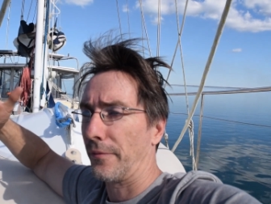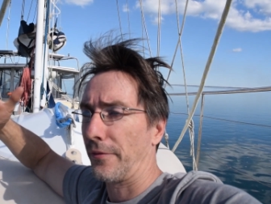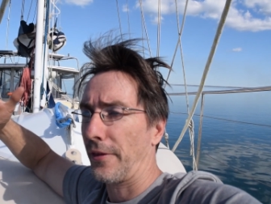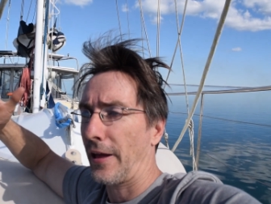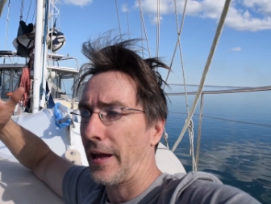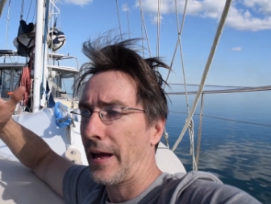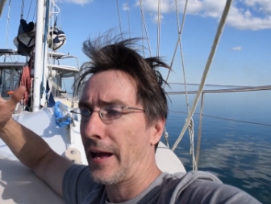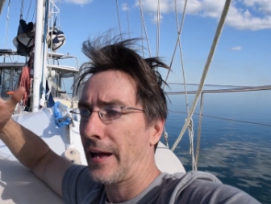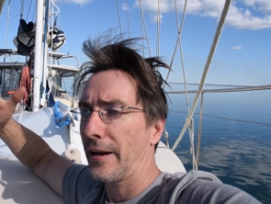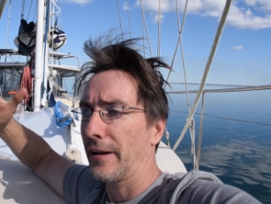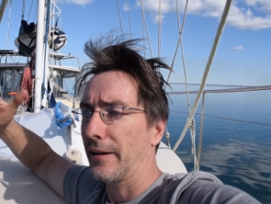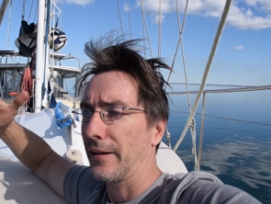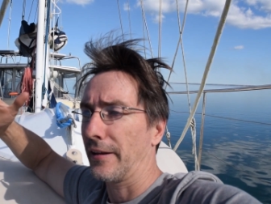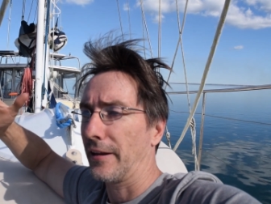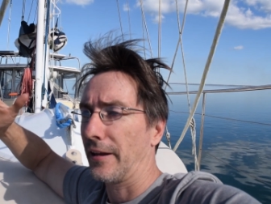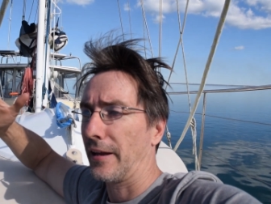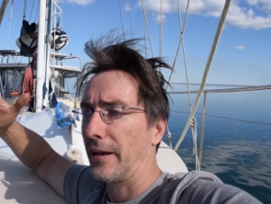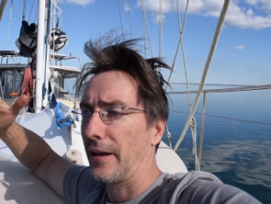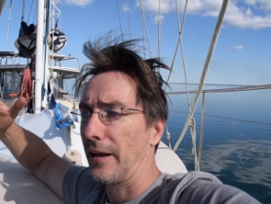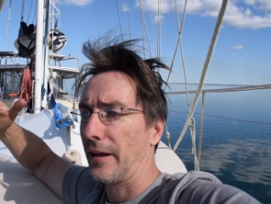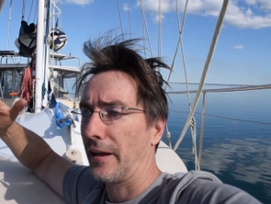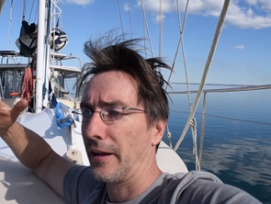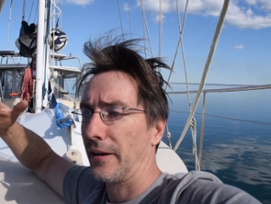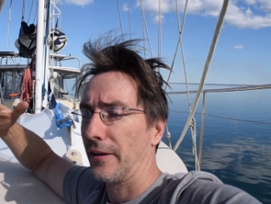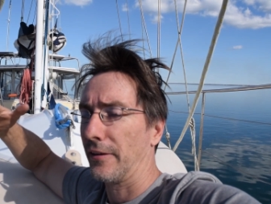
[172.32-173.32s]
that
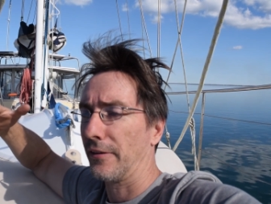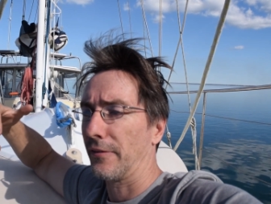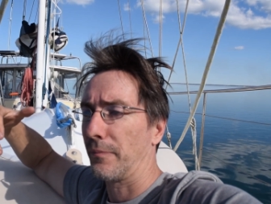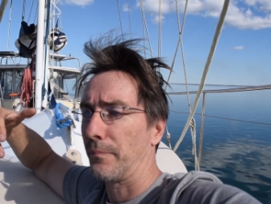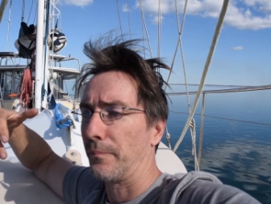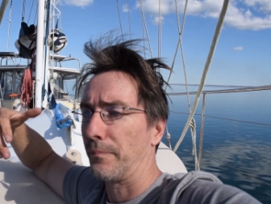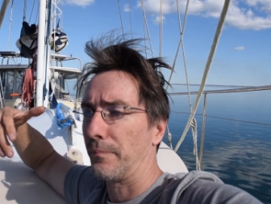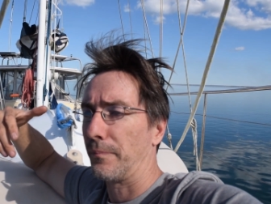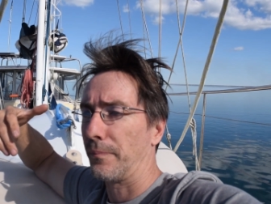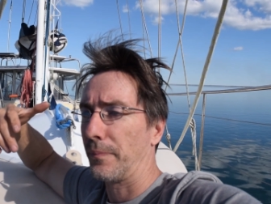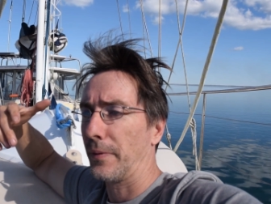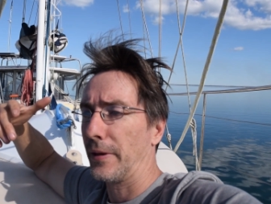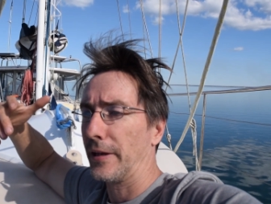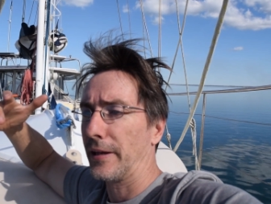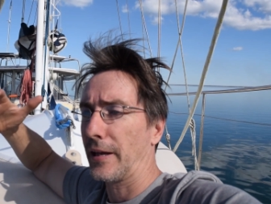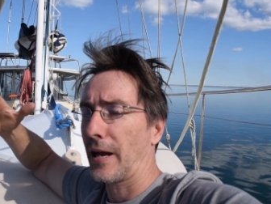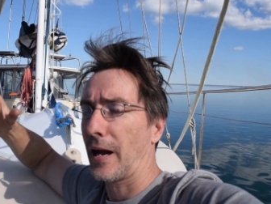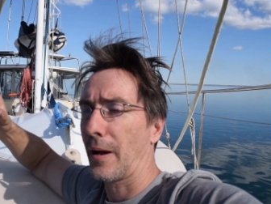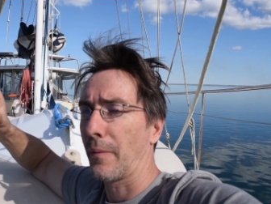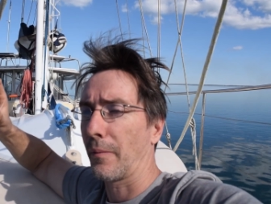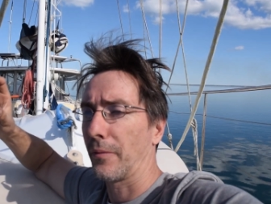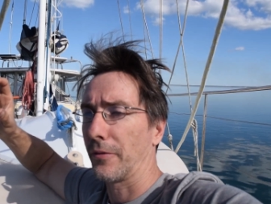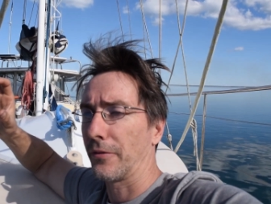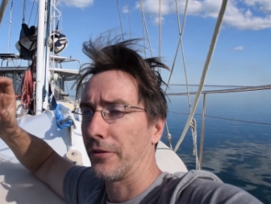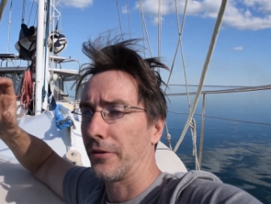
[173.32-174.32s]
and being
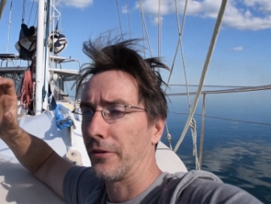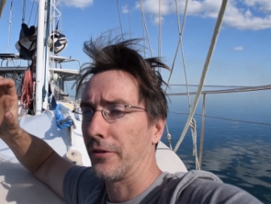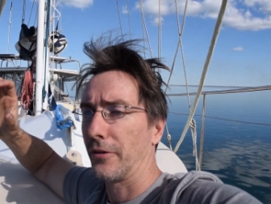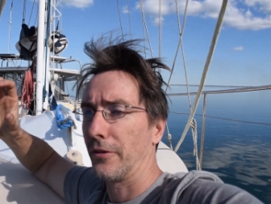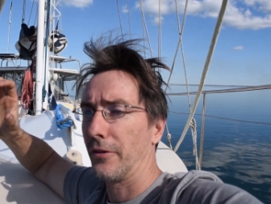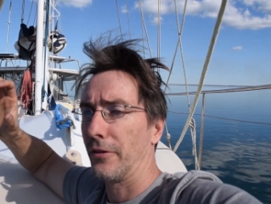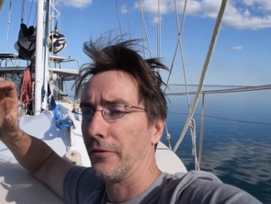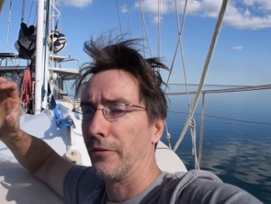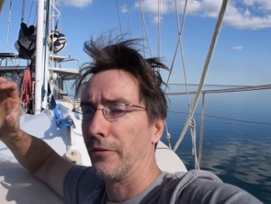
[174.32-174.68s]
able to